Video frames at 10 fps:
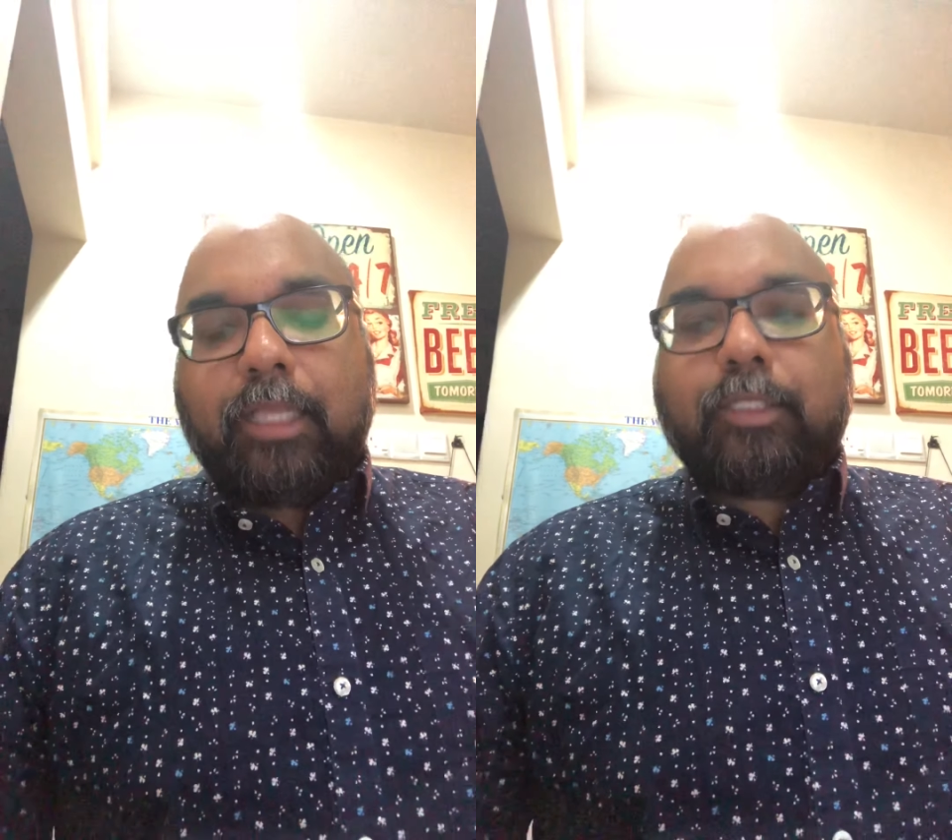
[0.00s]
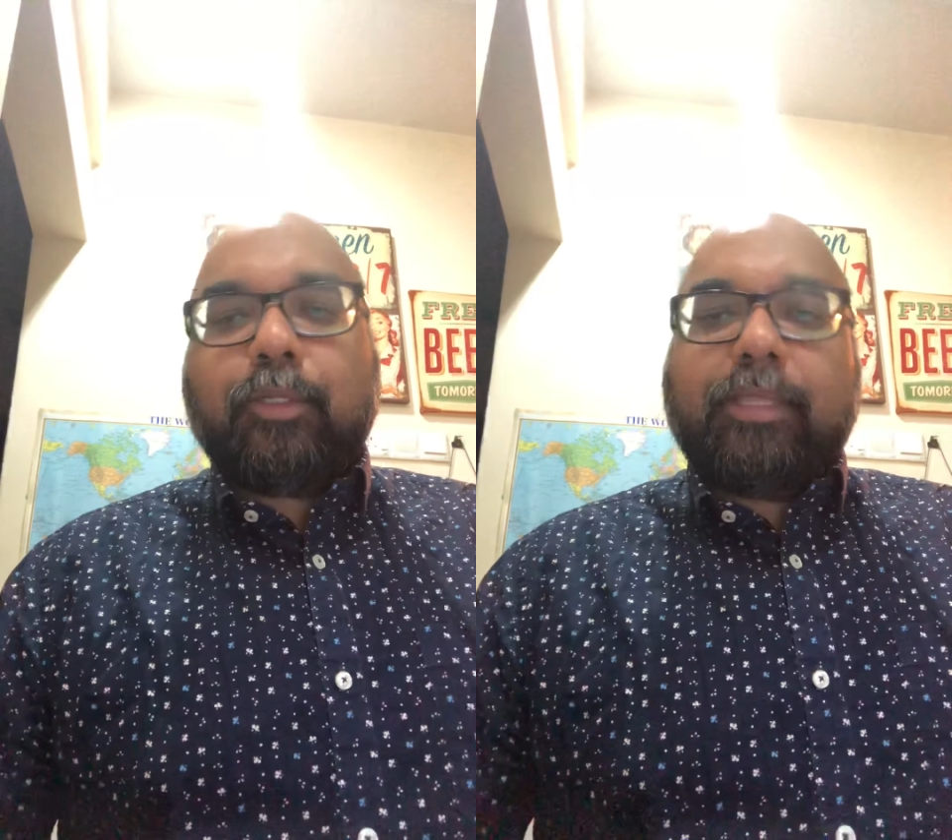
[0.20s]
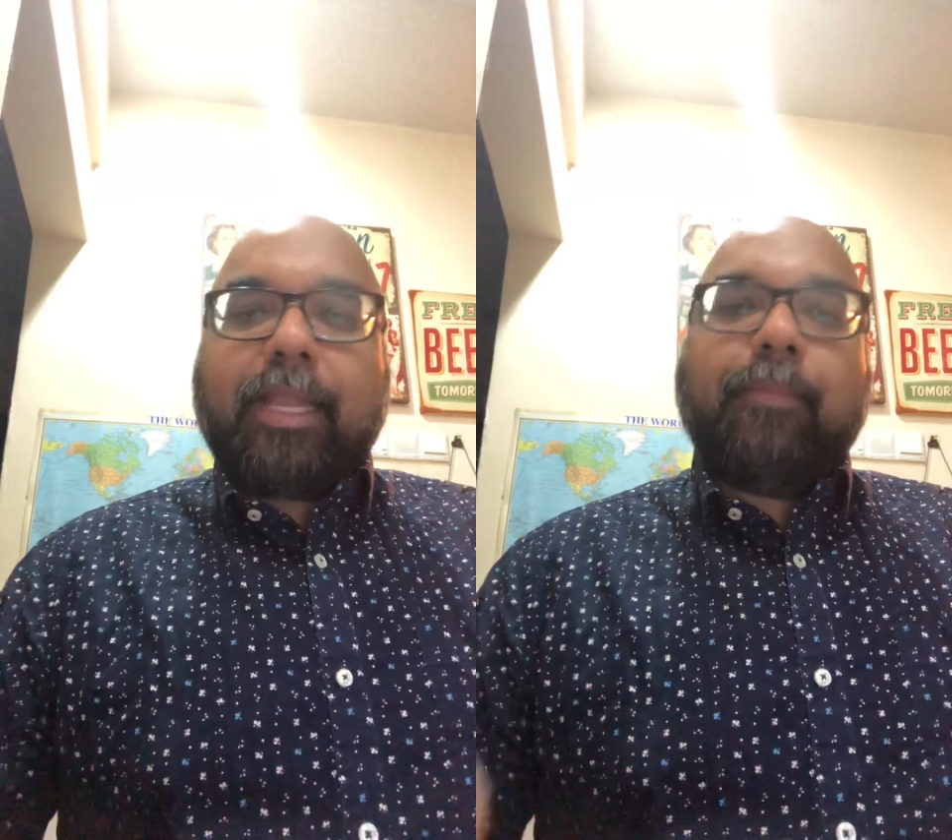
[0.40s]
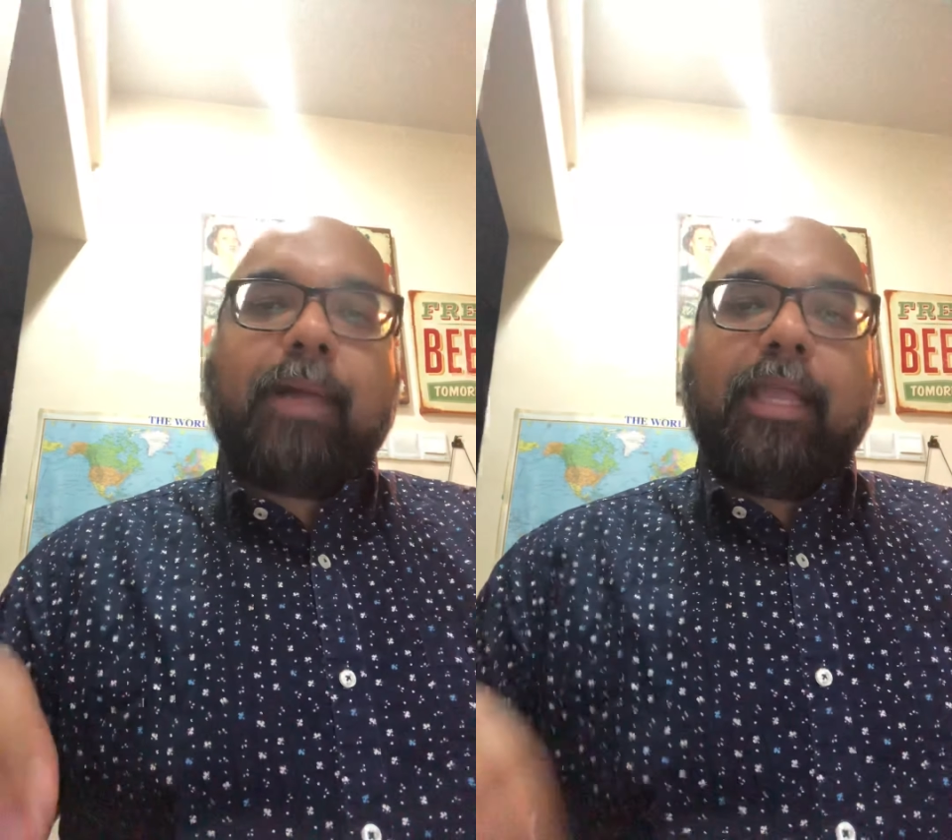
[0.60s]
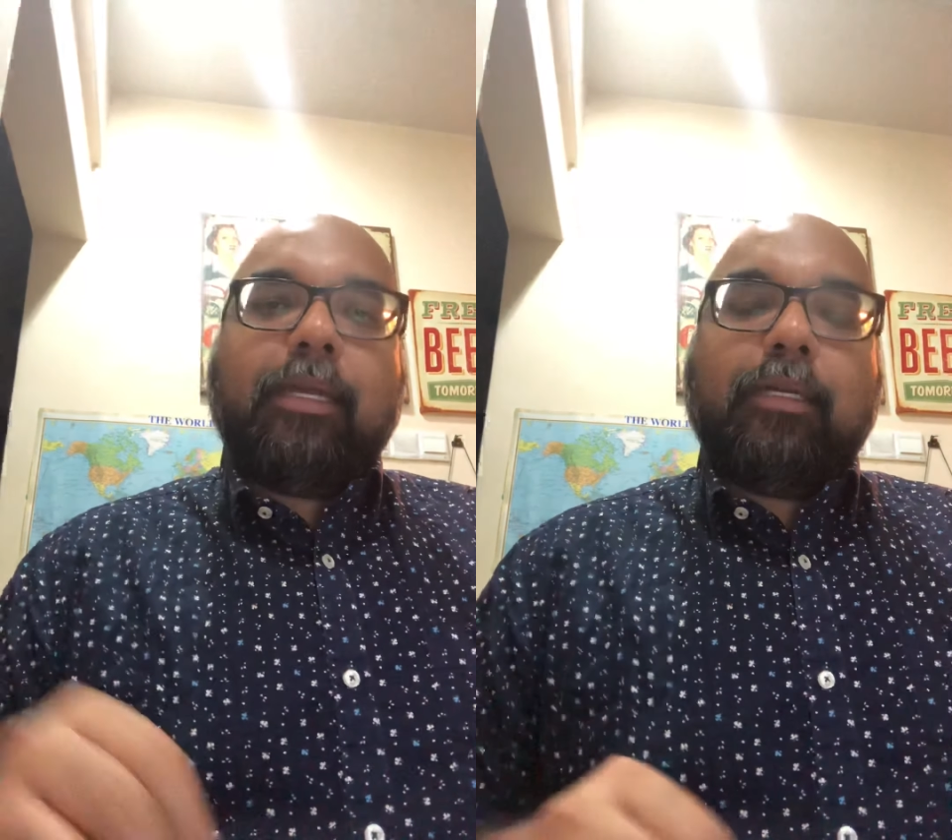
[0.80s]
So then
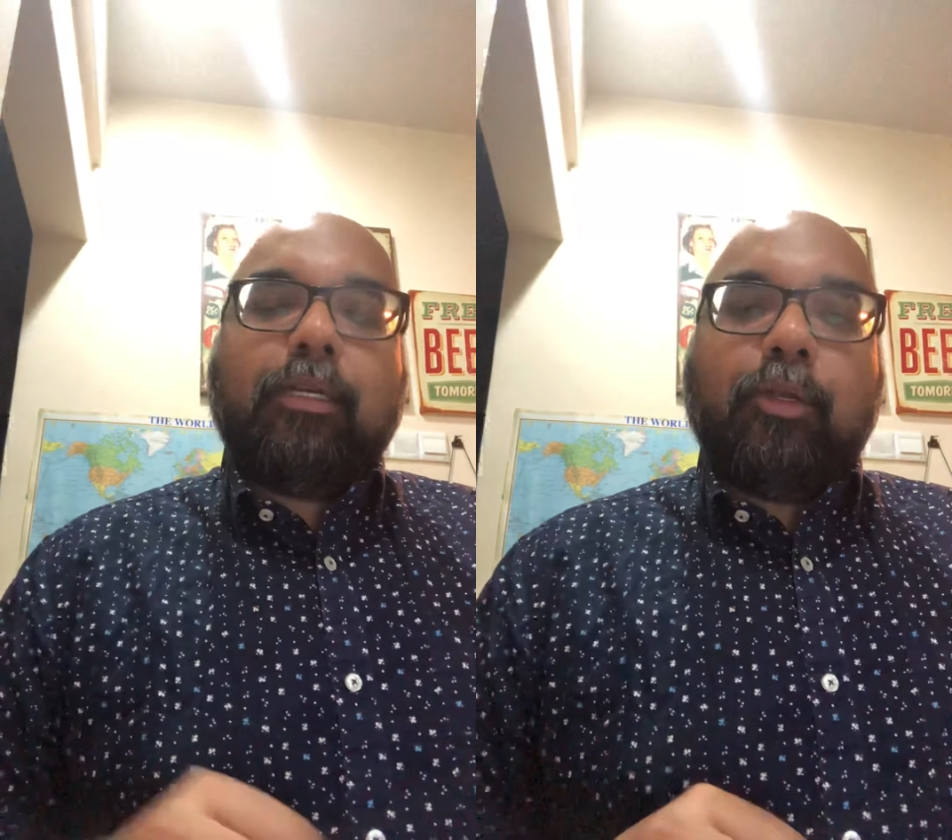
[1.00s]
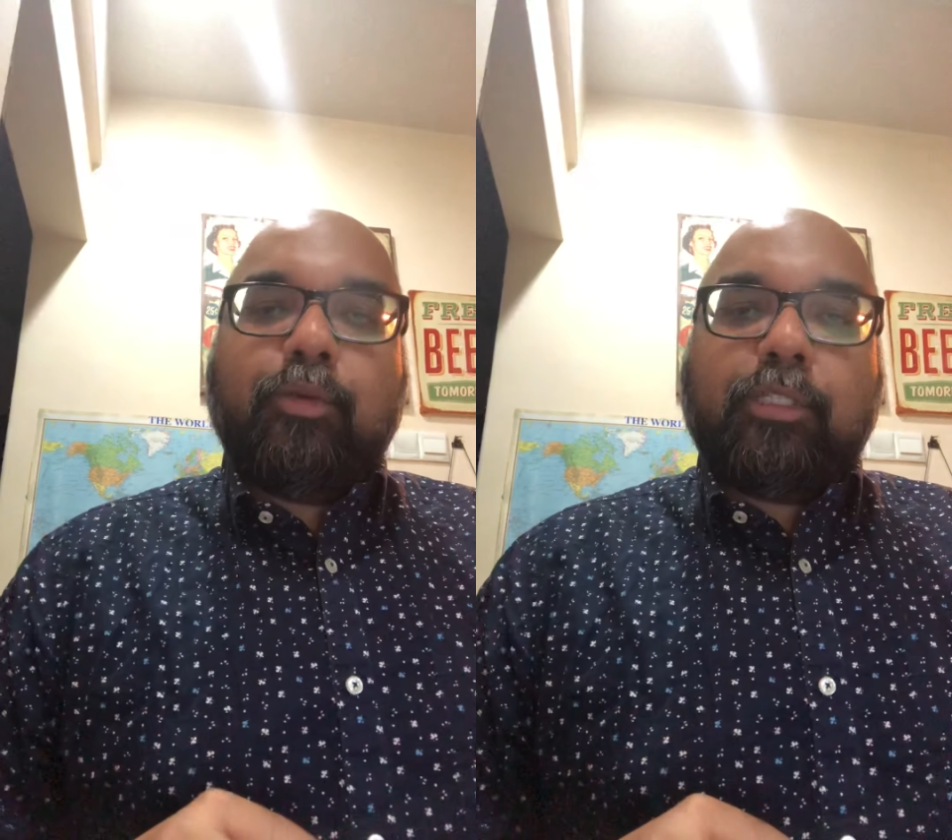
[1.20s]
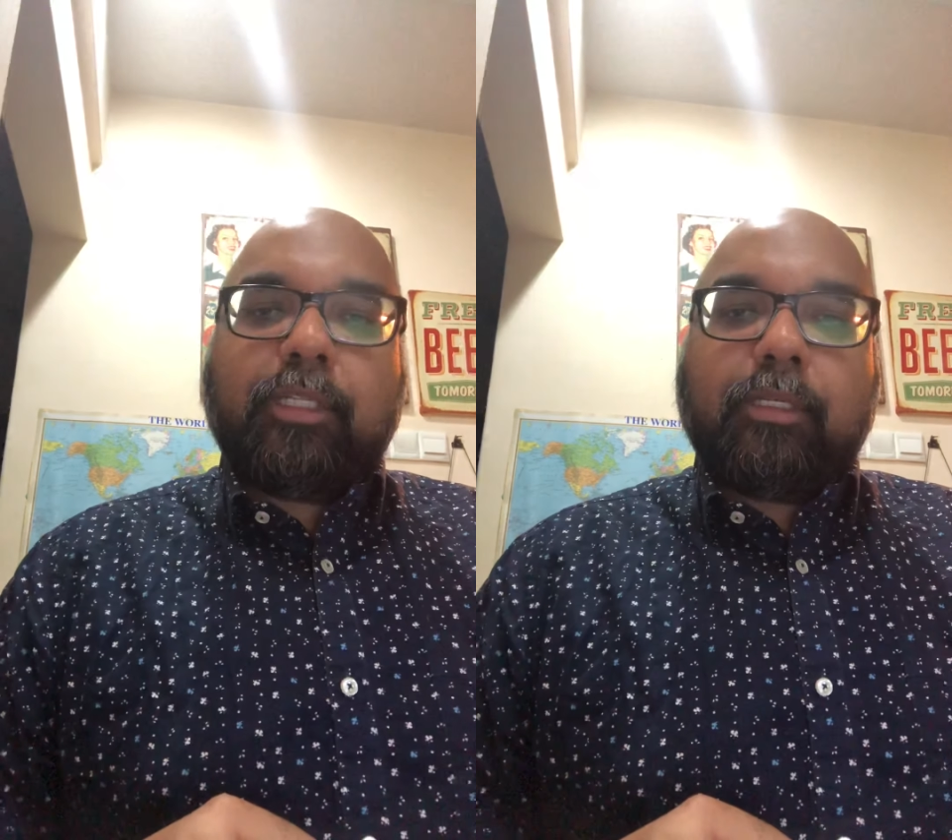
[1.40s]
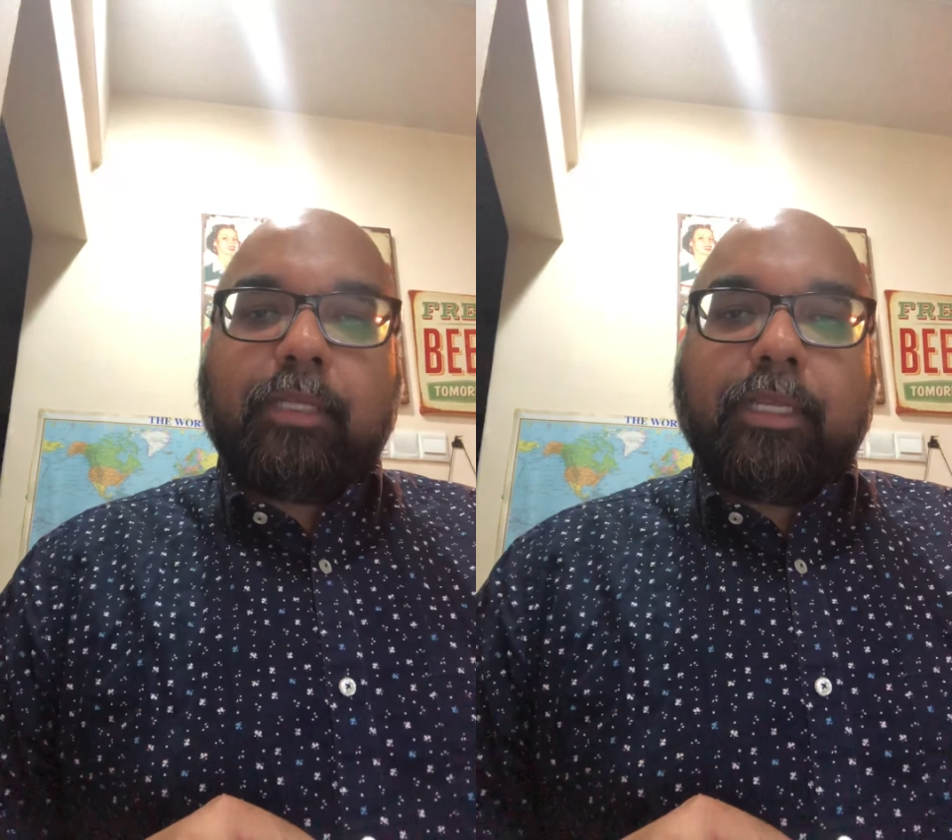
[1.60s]
my conclusion